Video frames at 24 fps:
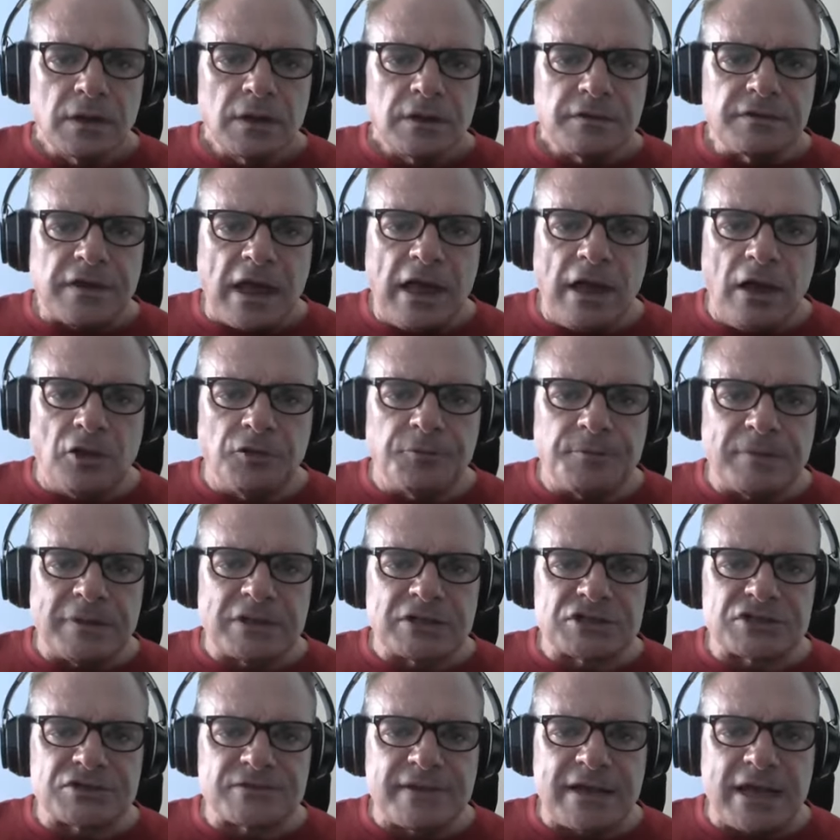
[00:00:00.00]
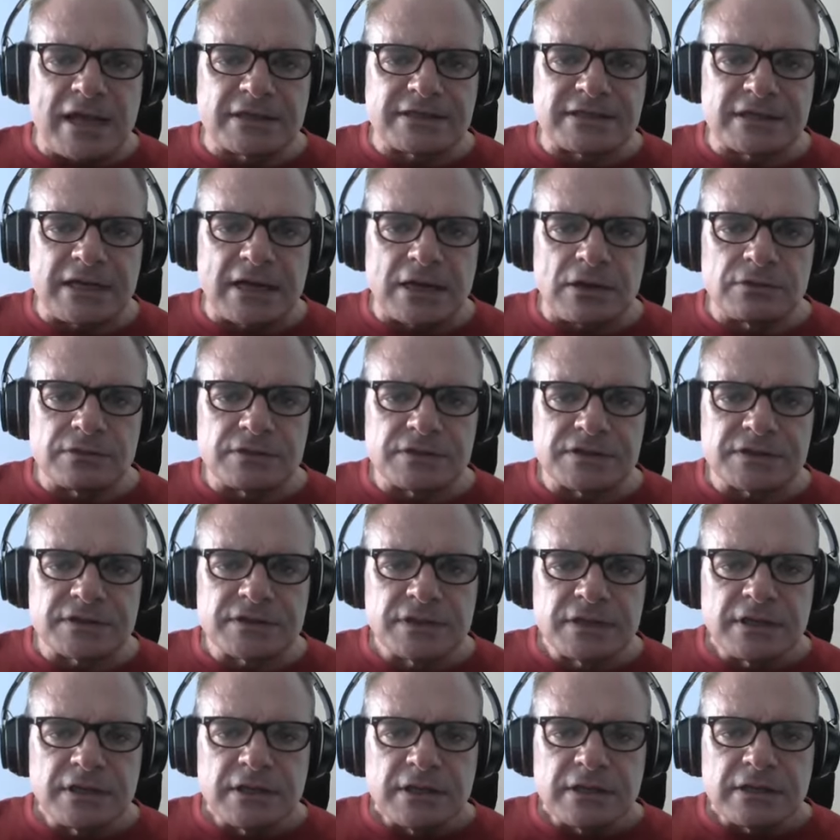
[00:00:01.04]
The health ministry has announced
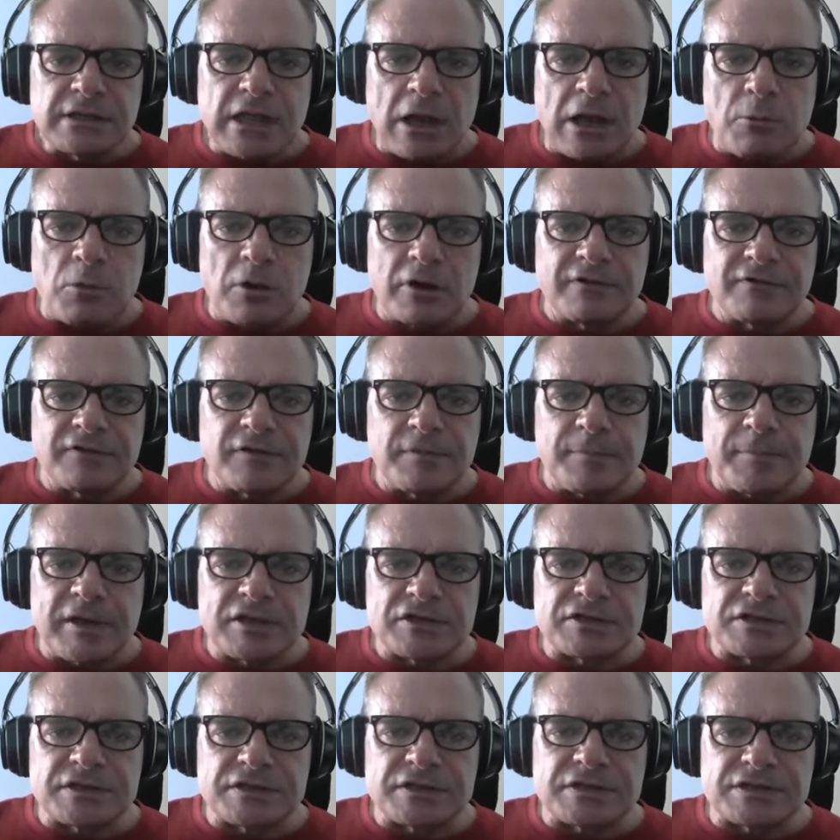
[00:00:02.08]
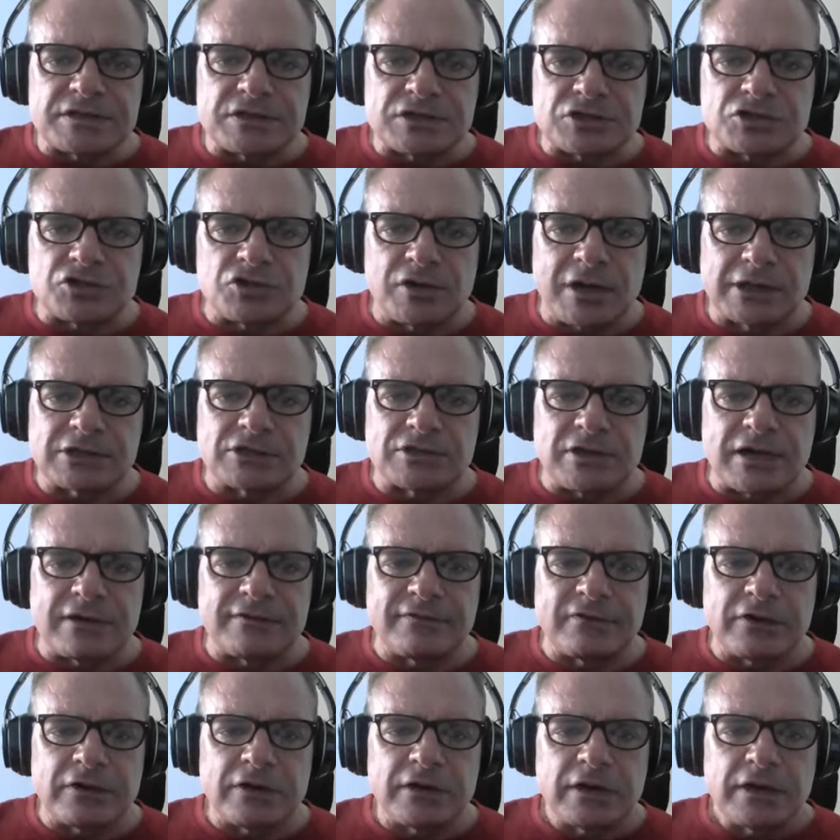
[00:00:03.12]
that one of the patients is a truck
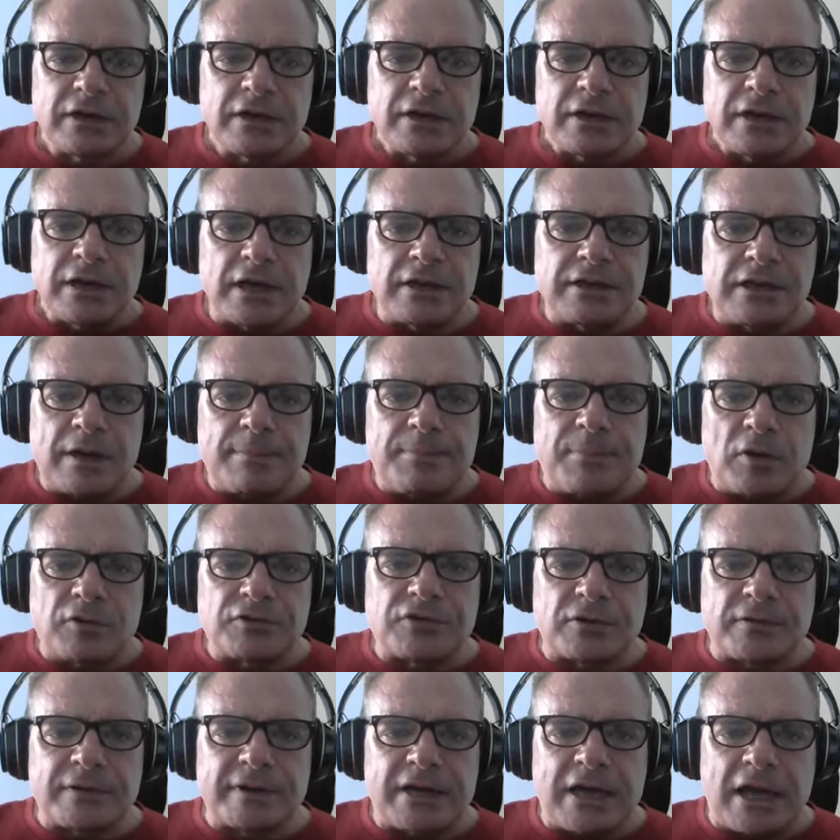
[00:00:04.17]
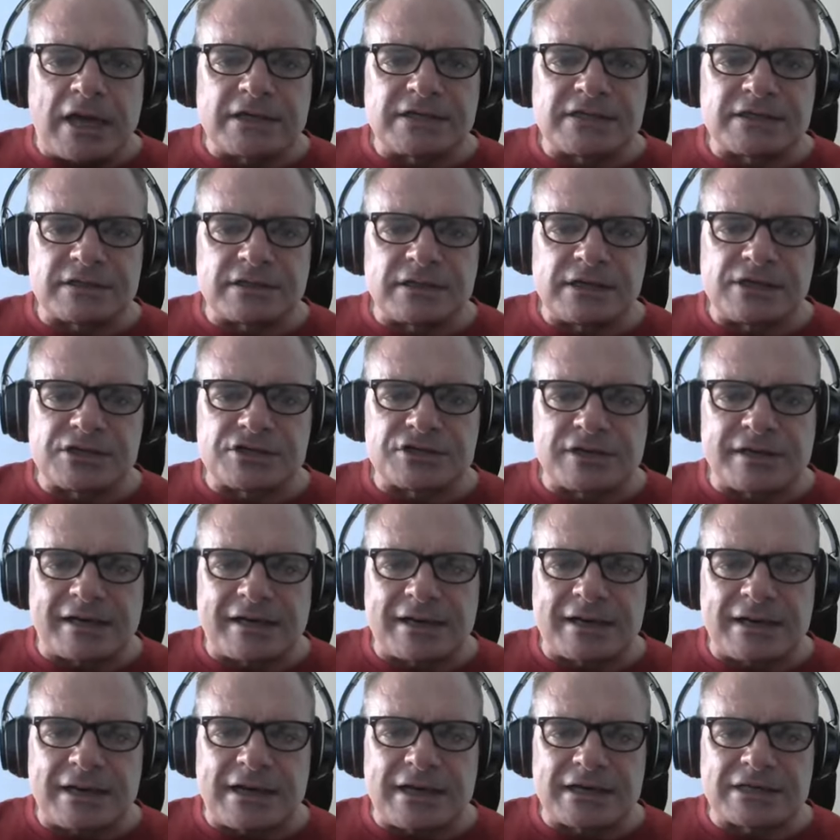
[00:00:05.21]
driver and that both are in isolation
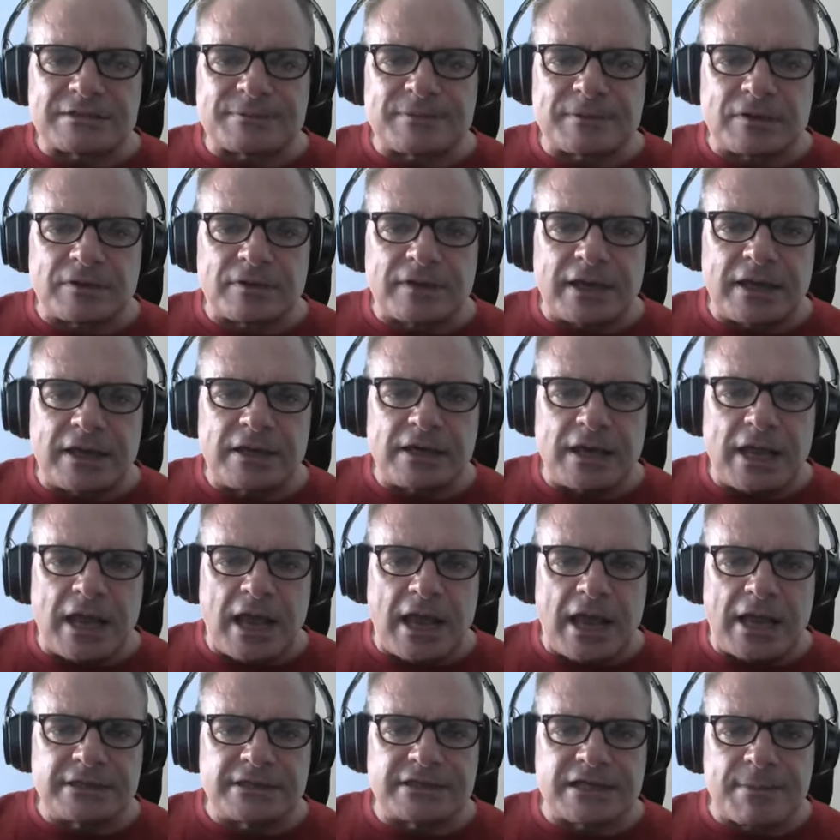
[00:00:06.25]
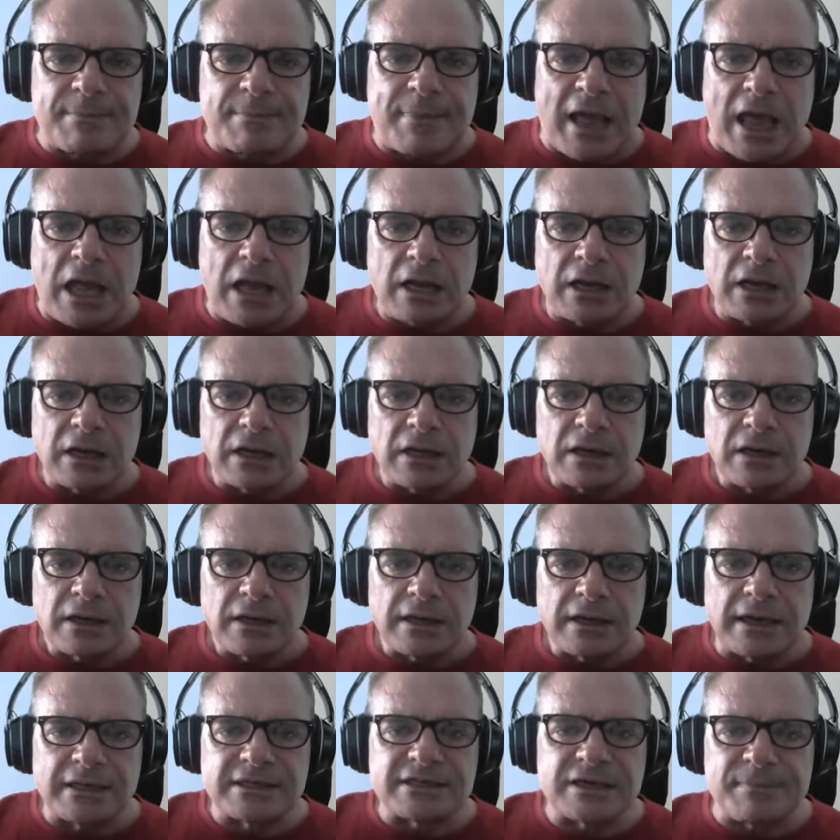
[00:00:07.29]
at a hospital in Entebbe.
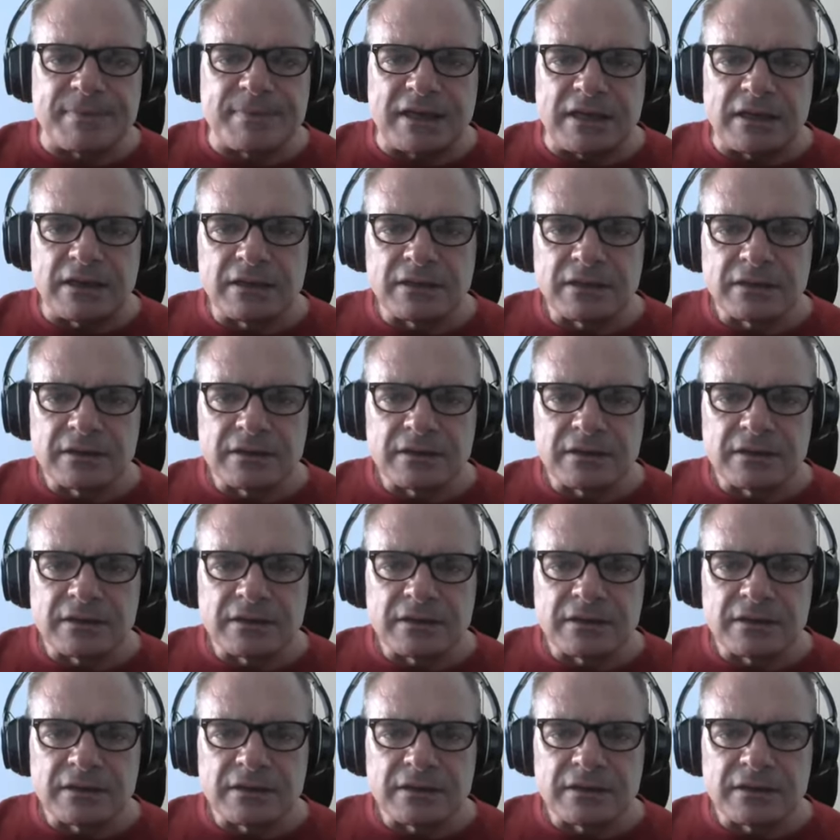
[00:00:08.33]
Entebbe